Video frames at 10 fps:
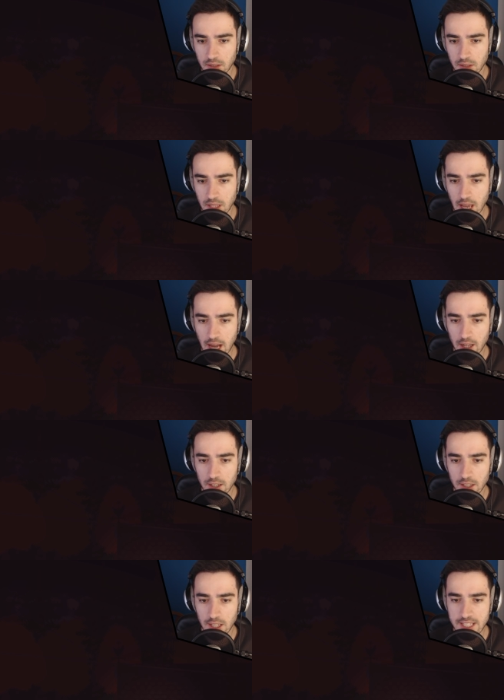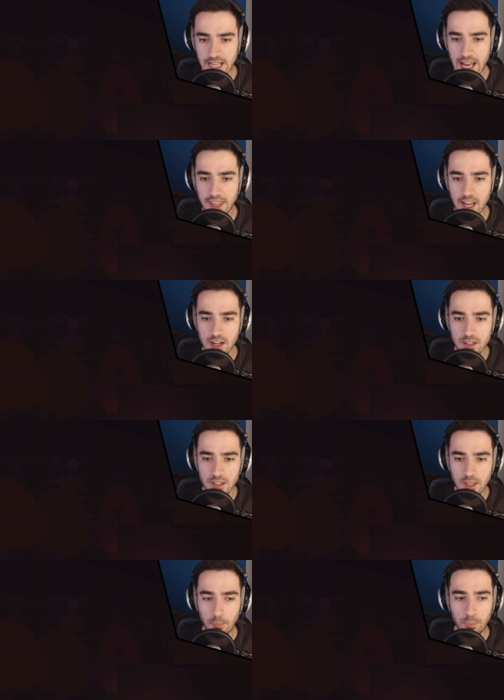Yeah. Let's get out of there.
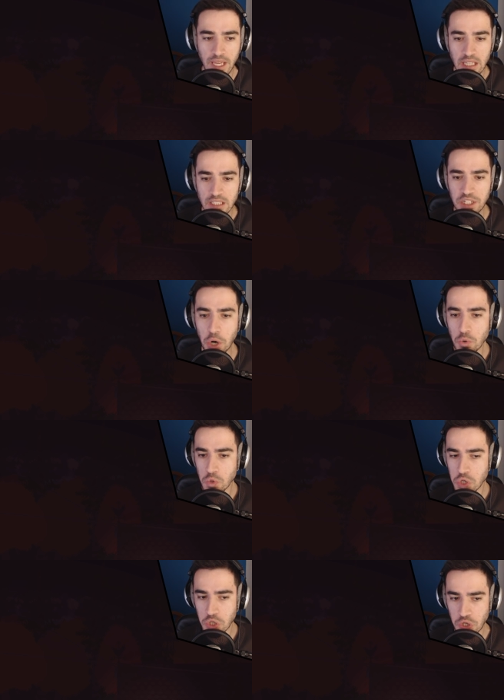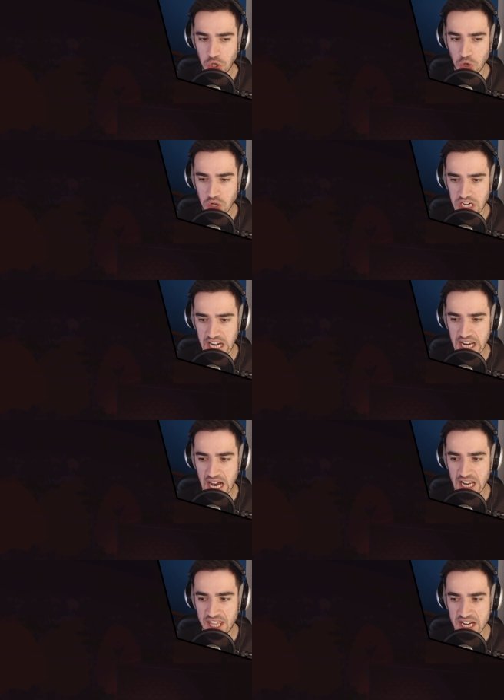Be- No! Don't get
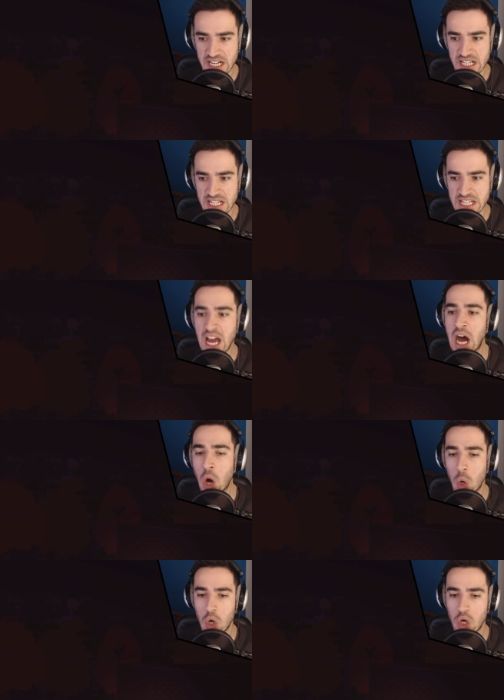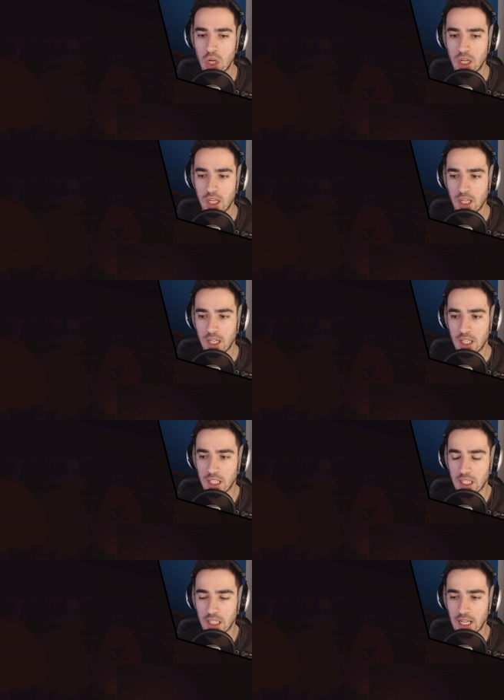out of there now.
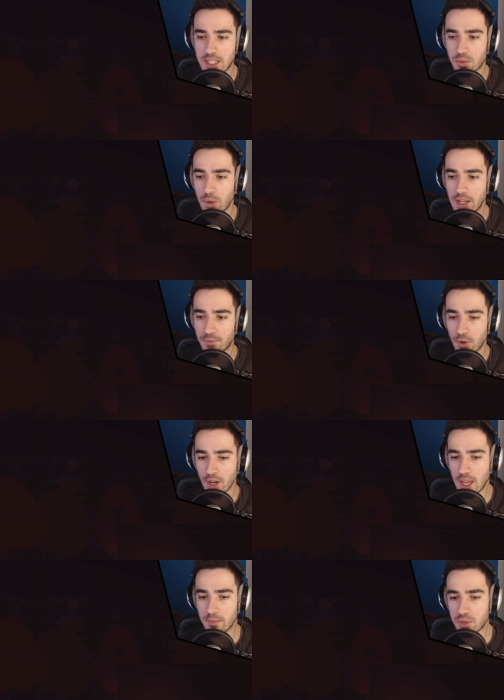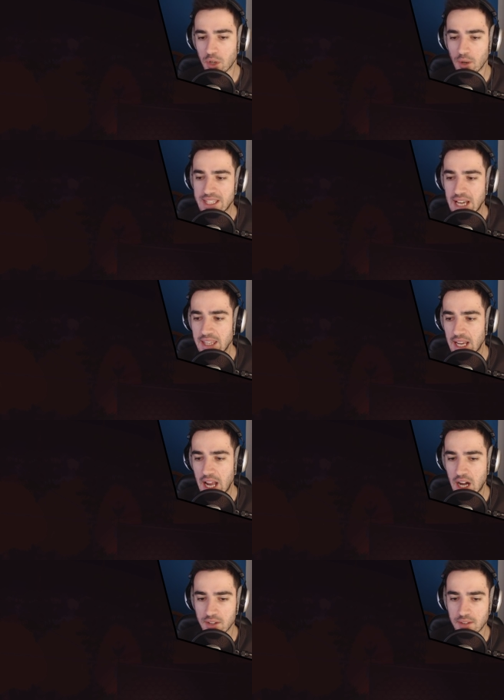Let's wait for him to go inside that
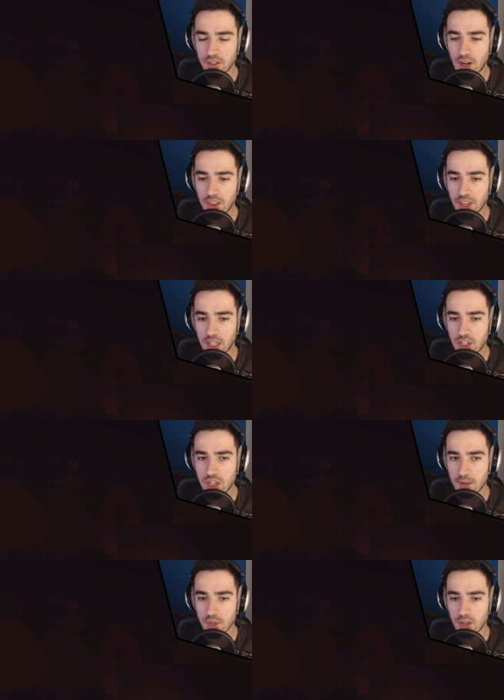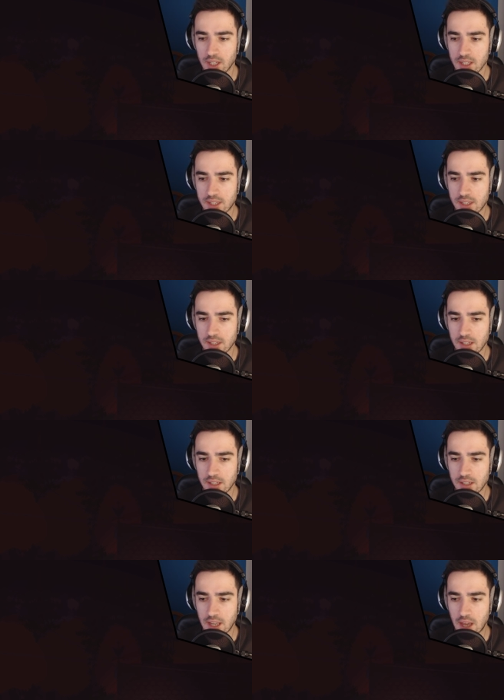house, even though I think he jumps on us
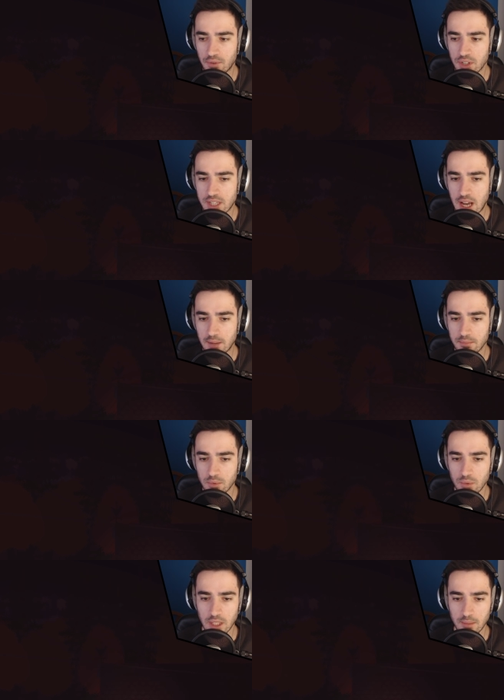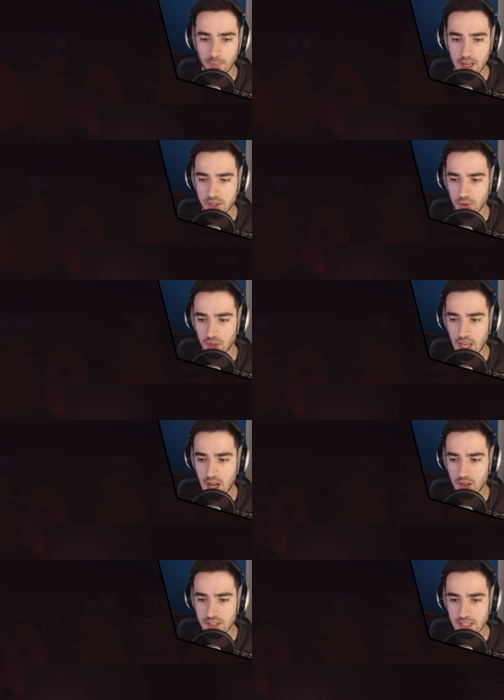every time we pass through the
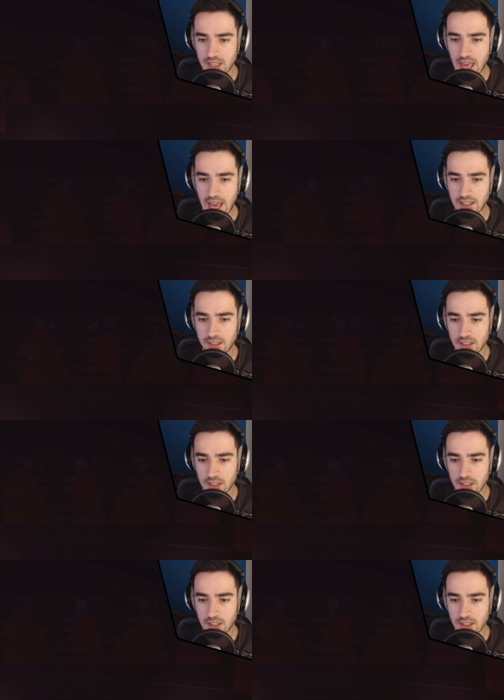houses, at.